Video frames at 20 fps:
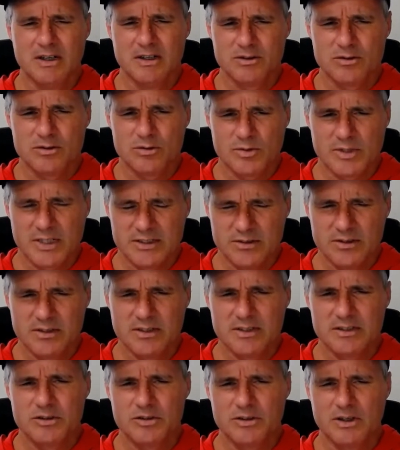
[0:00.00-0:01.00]
So when I took
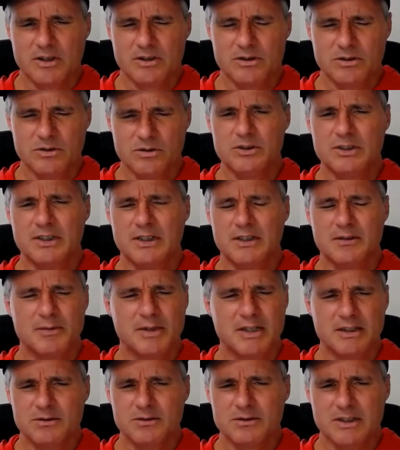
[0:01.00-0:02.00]
a goo gel,
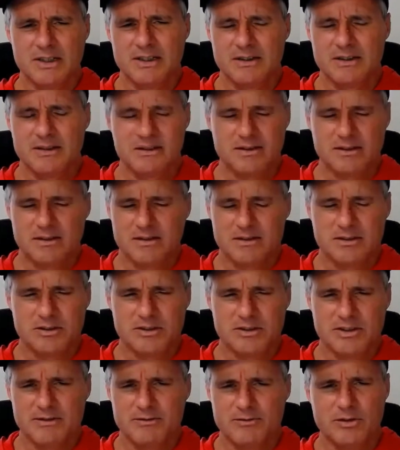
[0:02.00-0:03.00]
man, it's like
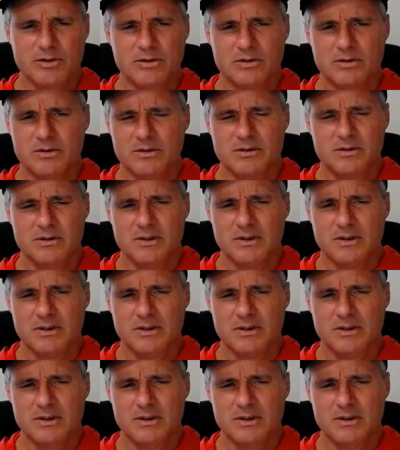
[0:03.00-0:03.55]
jet fuel.